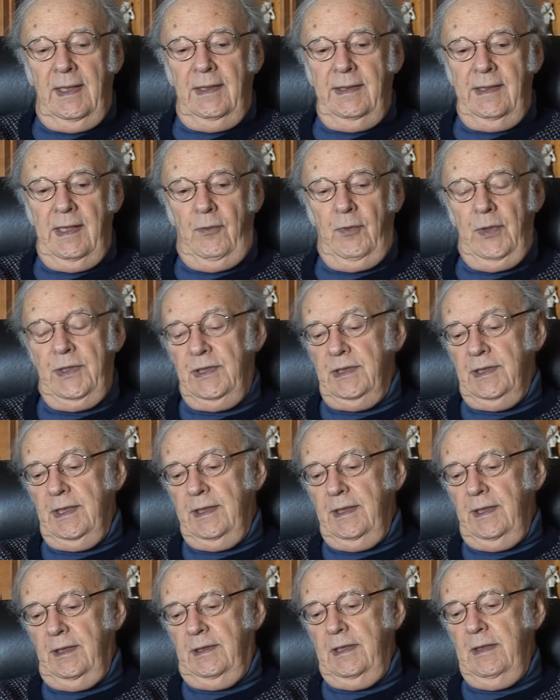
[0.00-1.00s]
Tell which is
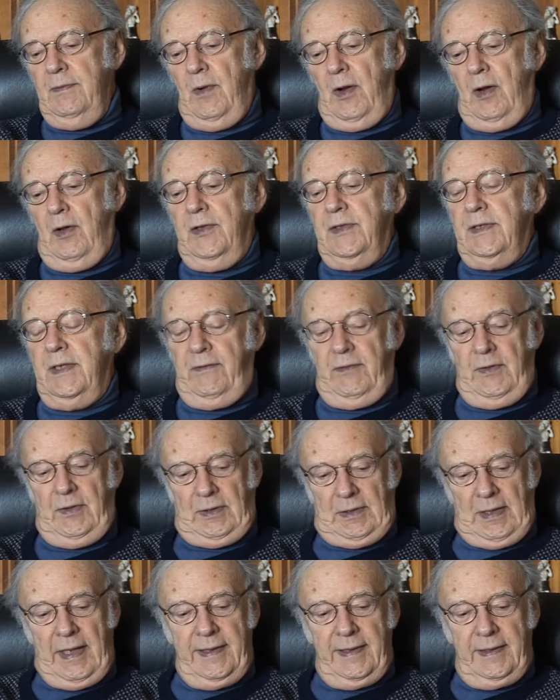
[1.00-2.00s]
the guilty ball is
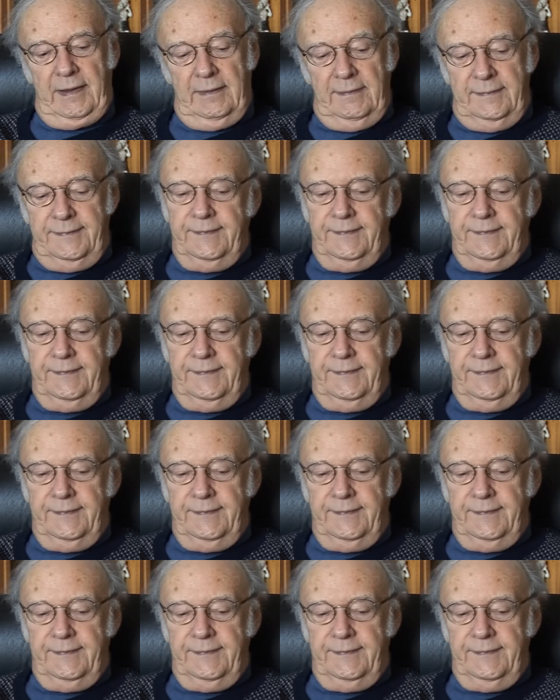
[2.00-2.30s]
heavier or lighter.